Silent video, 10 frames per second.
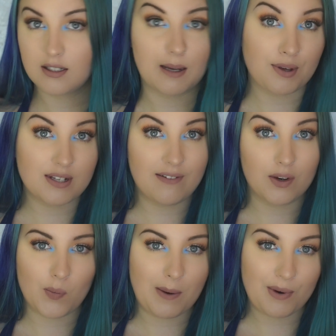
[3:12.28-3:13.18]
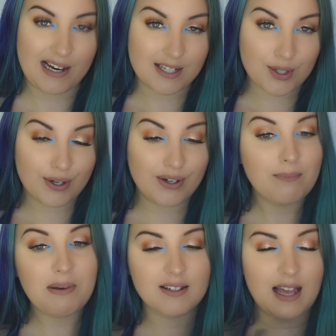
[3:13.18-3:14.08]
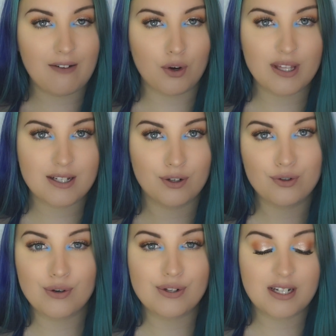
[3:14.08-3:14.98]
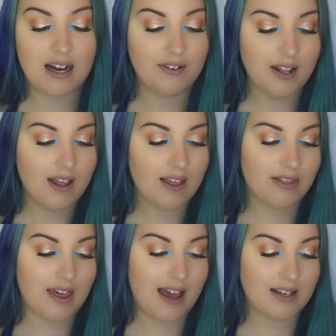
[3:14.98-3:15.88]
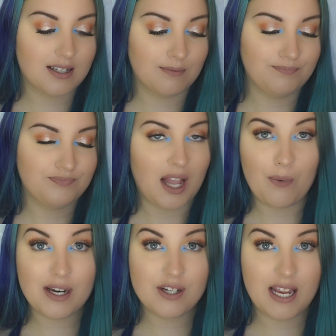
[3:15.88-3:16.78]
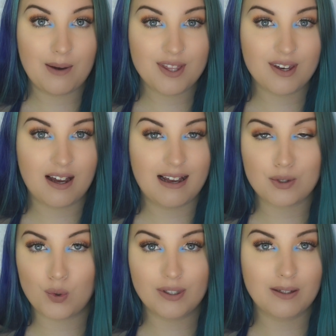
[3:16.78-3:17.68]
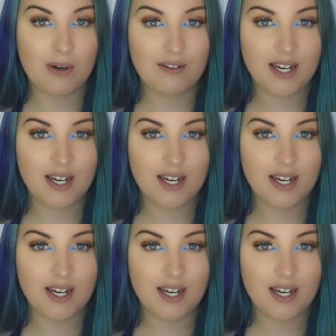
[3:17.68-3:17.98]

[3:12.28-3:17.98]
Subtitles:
W7 one brand tutorial because I have all this new stuff that I want to share with you guys all in one